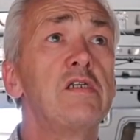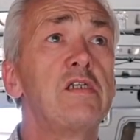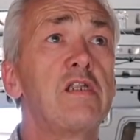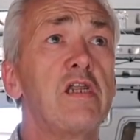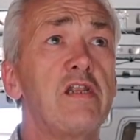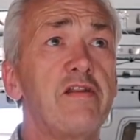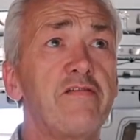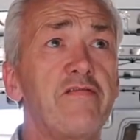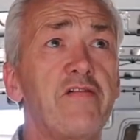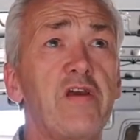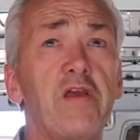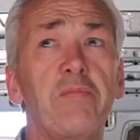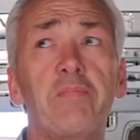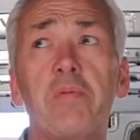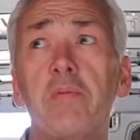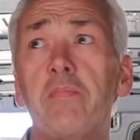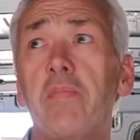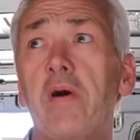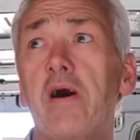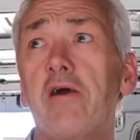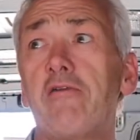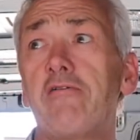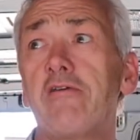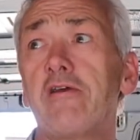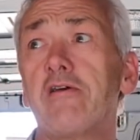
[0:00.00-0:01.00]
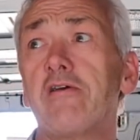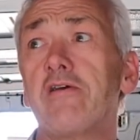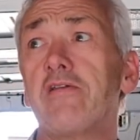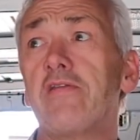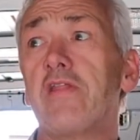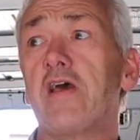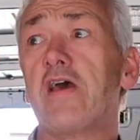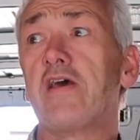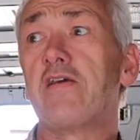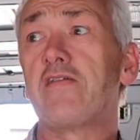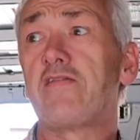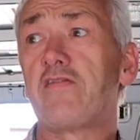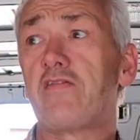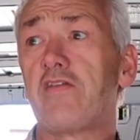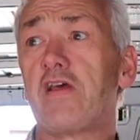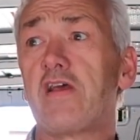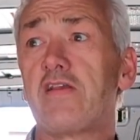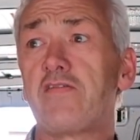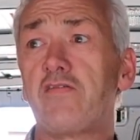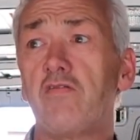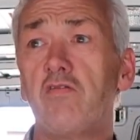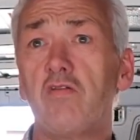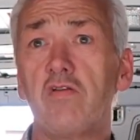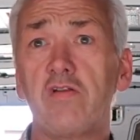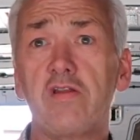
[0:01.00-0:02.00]
a vapor barrier in there, so
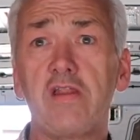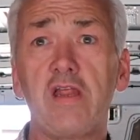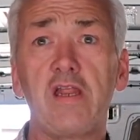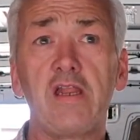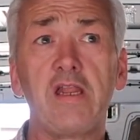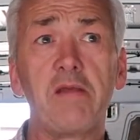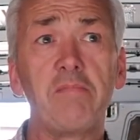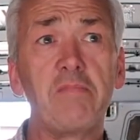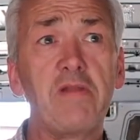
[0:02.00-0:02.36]
that's all done.